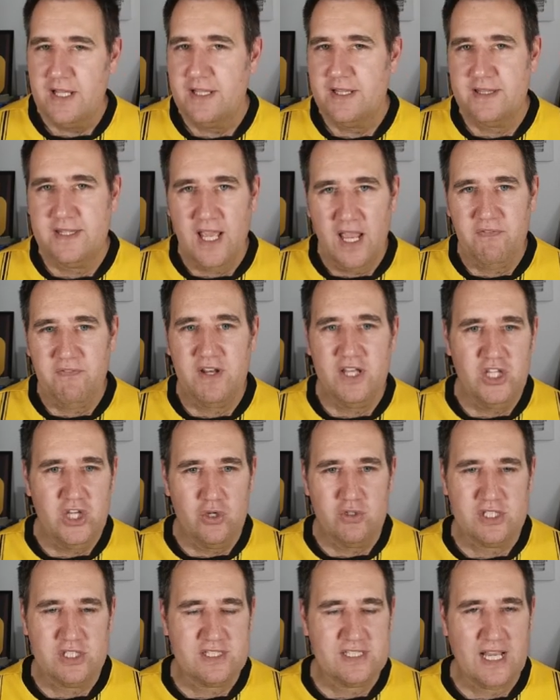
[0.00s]
Definitely
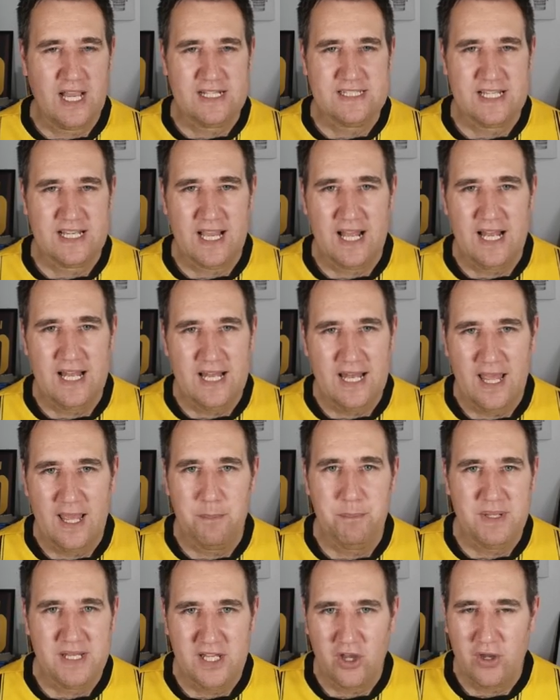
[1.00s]
use this tactic and let
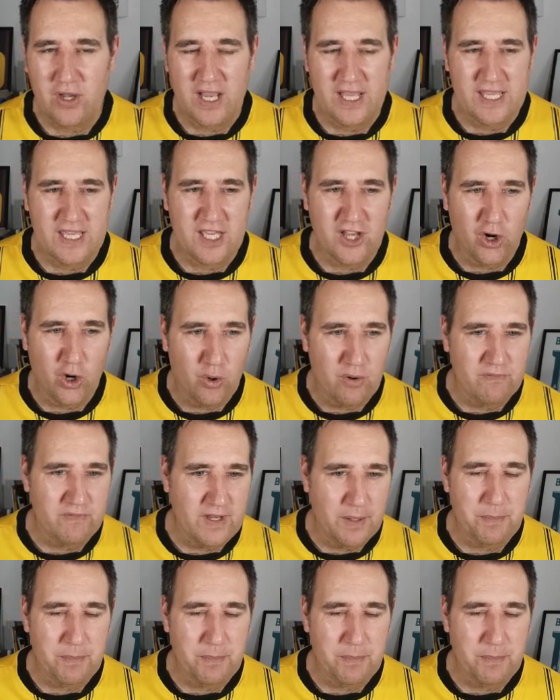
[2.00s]
me know how you get on with it.